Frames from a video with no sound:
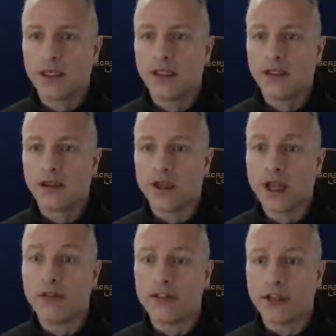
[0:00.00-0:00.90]
you're going to
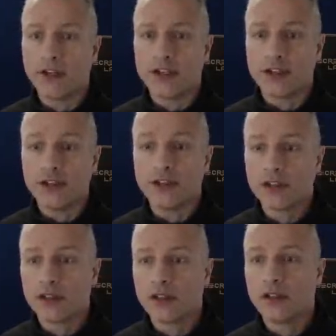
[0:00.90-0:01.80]
have to get rescued.
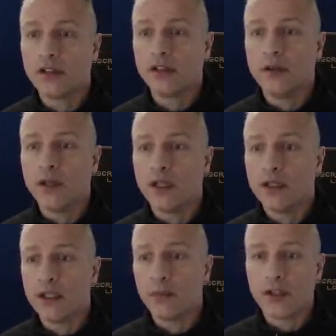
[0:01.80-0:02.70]
You will
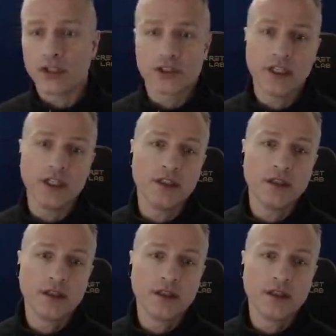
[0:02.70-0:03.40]
end up on your side,